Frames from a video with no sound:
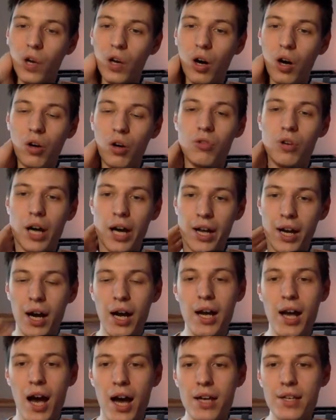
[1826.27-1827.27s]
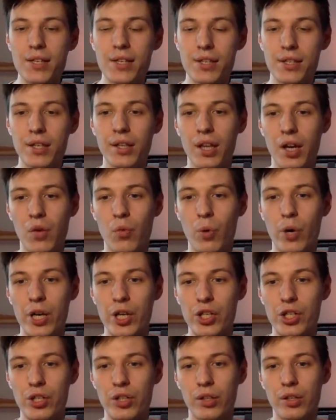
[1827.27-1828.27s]
right, I see the
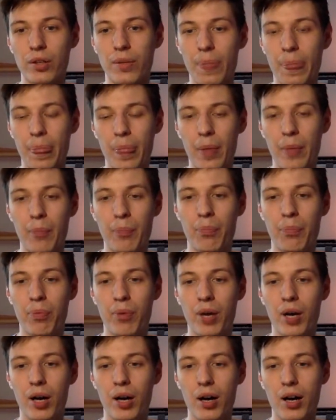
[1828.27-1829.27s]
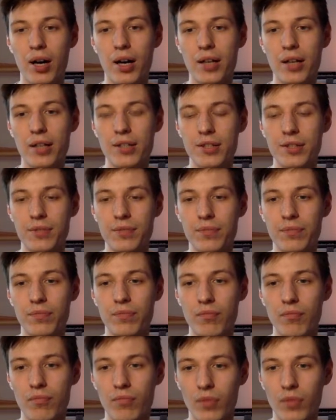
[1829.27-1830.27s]
question, but
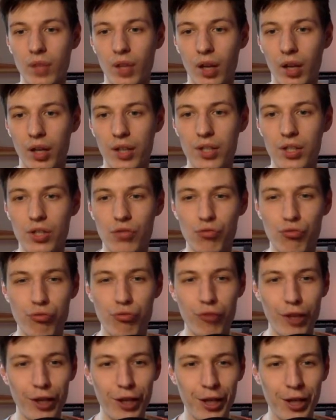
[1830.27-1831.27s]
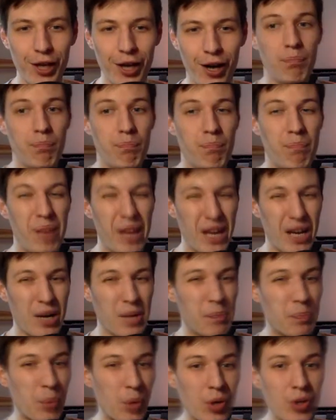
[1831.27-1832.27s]
it's really hard.
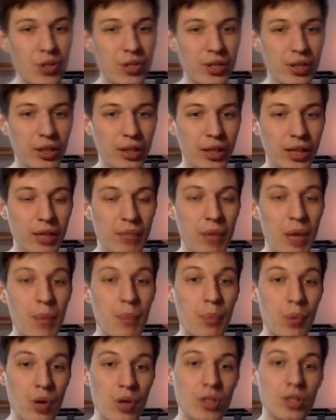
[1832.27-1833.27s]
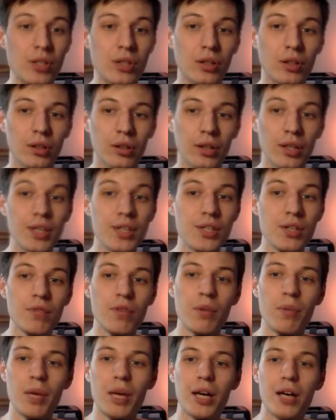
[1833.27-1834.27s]
Better personally, my personal
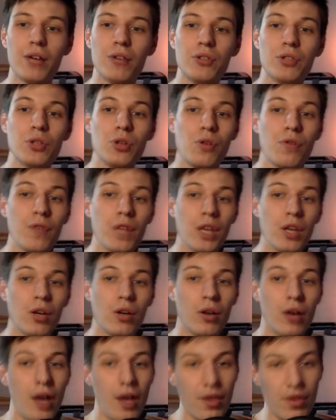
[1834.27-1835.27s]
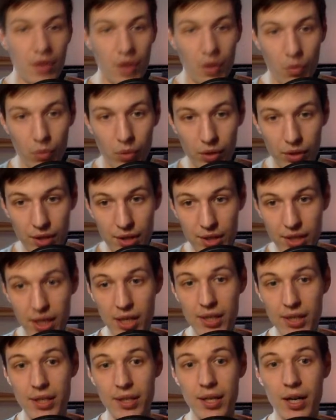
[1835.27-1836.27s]
Instagram account, your video, and then we'll
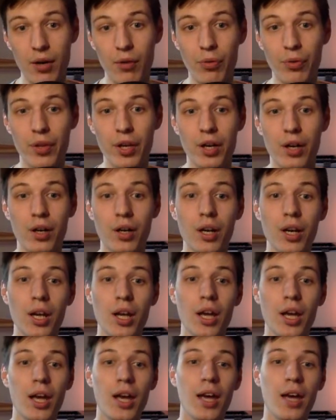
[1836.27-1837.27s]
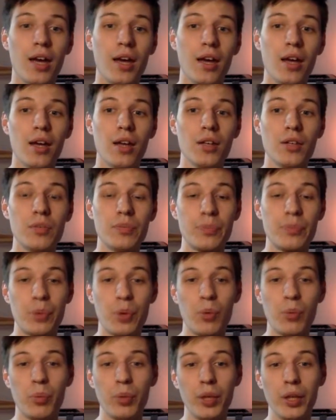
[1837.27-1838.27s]
discuss it out there, and
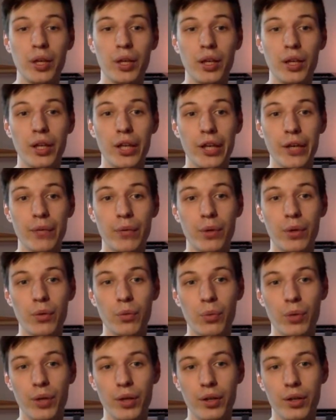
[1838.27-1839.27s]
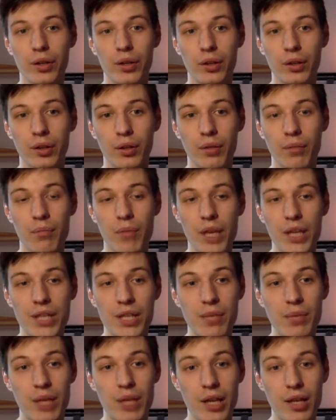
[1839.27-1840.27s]
probably even we'll make
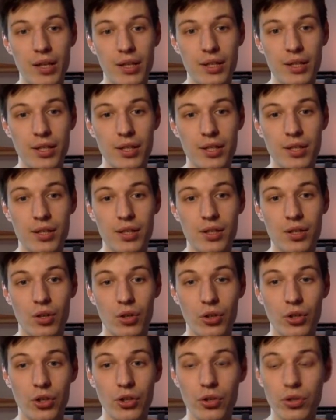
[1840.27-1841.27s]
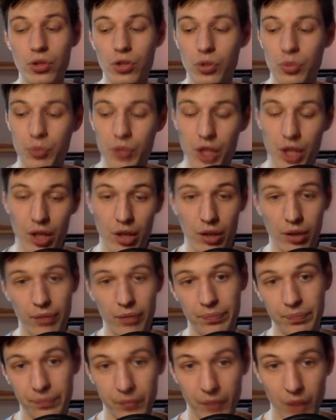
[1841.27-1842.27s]
some analysis on YouTube channel
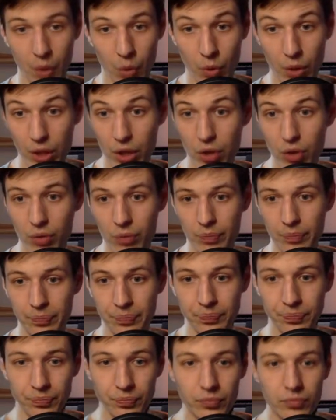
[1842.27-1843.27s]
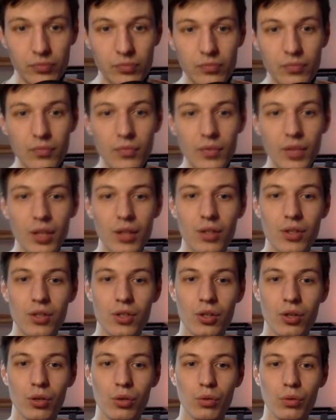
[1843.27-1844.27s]
with you.
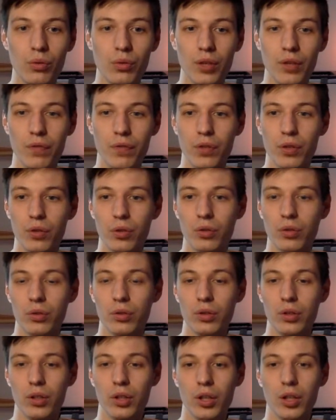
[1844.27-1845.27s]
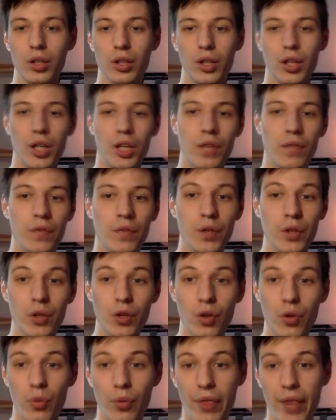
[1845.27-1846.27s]
So if you're
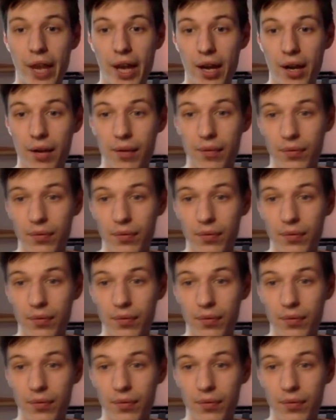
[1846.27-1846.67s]
good with that,